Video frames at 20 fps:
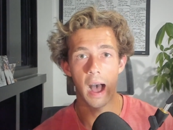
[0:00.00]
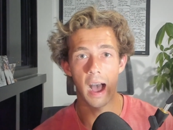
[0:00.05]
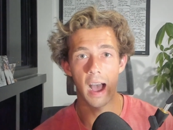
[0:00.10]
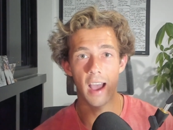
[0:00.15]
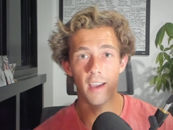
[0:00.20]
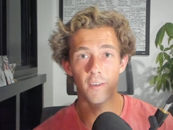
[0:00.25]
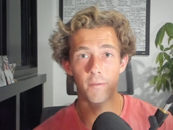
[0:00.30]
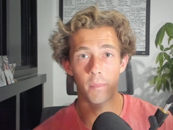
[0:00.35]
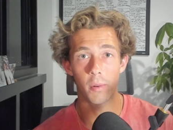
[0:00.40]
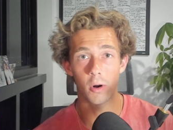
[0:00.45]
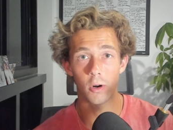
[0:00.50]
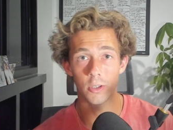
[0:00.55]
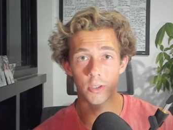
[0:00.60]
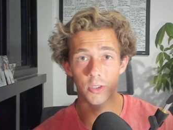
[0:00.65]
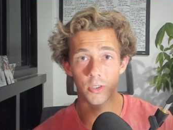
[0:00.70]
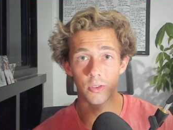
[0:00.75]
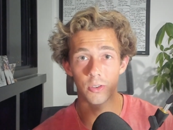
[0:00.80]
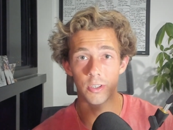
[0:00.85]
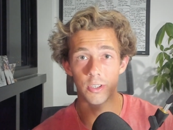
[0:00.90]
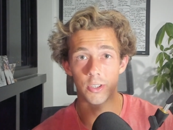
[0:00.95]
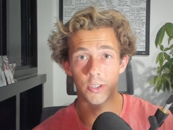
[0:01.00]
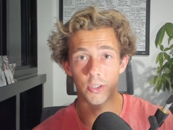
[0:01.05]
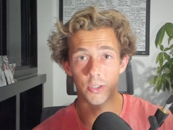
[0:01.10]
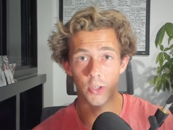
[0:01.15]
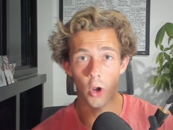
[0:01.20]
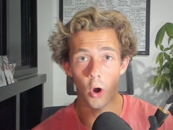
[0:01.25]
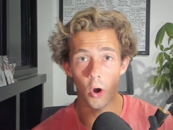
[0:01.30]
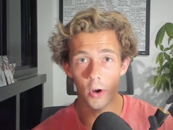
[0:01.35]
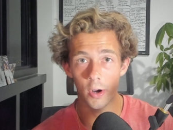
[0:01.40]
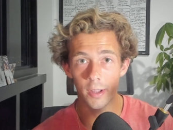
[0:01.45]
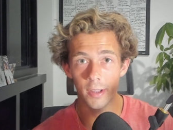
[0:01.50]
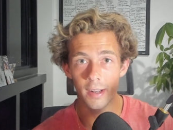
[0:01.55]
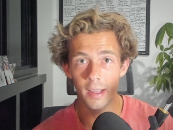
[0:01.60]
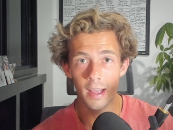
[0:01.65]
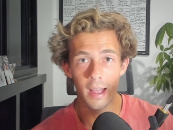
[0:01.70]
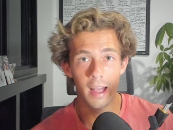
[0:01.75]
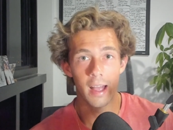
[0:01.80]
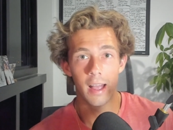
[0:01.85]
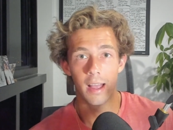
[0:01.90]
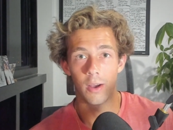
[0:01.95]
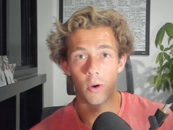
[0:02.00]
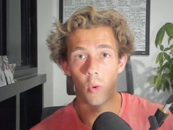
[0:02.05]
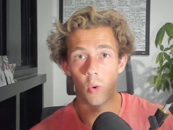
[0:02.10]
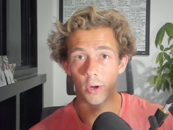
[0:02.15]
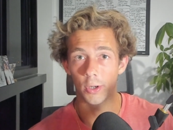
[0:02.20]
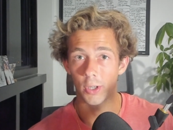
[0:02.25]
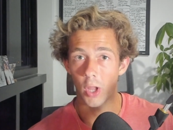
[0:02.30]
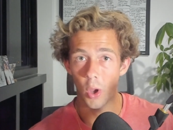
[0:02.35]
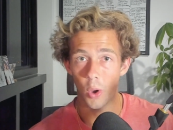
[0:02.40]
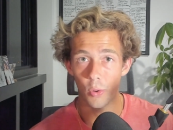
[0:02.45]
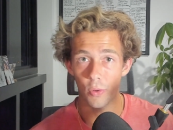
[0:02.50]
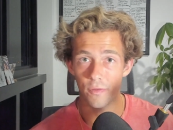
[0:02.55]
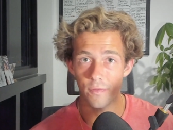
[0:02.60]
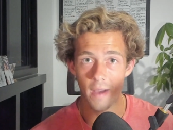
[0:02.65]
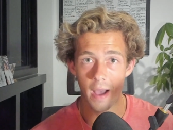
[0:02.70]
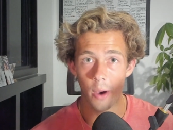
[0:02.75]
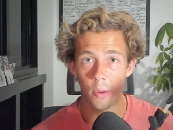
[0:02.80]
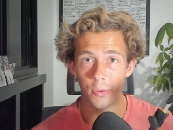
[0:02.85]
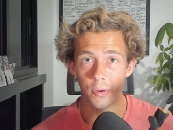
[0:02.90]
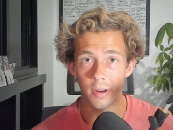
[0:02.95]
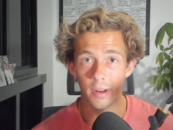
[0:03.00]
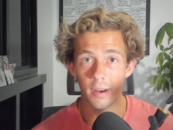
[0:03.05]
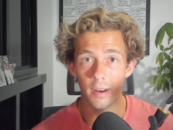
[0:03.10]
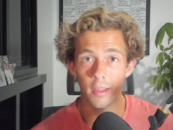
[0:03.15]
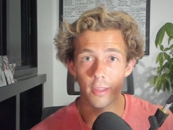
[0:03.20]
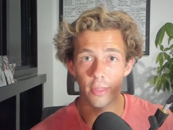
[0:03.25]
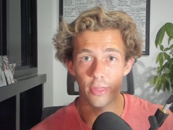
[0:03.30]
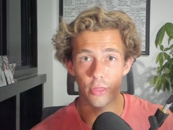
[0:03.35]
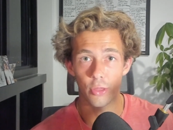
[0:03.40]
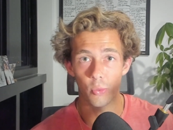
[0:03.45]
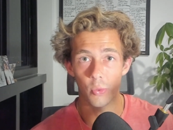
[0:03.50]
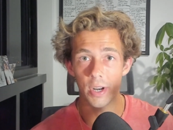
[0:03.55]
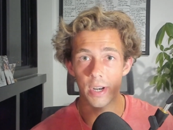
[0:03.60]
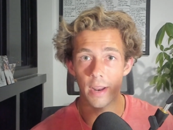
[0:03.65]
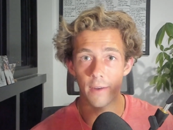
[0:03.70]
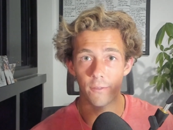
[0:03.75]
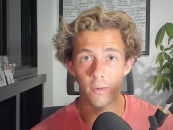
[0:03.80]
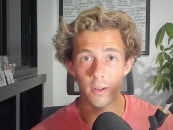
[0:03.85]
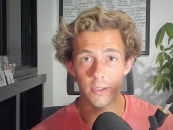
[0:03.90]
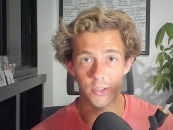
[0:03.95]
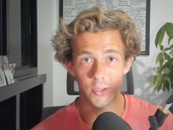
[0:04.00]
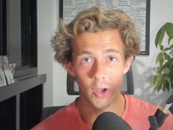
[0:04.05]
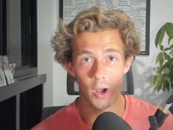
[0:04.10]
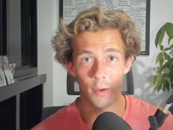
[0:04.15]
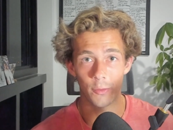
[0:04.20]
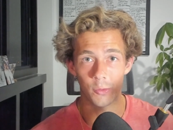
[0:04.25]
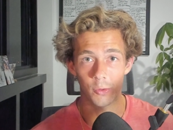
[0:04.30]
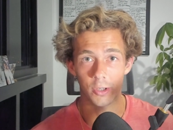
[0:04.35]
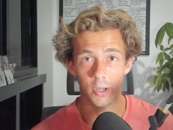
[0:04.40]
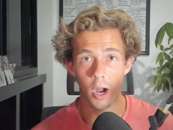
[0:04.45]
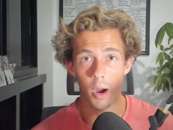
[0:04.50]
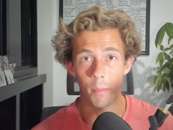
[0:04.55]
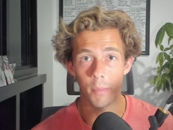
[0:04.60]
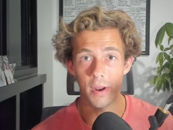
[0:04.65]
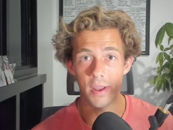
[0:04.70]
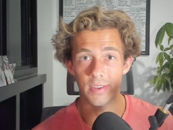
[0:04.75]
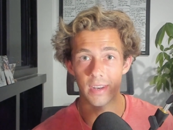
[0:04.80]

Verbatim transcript: I've personally started or co founded three different software companies,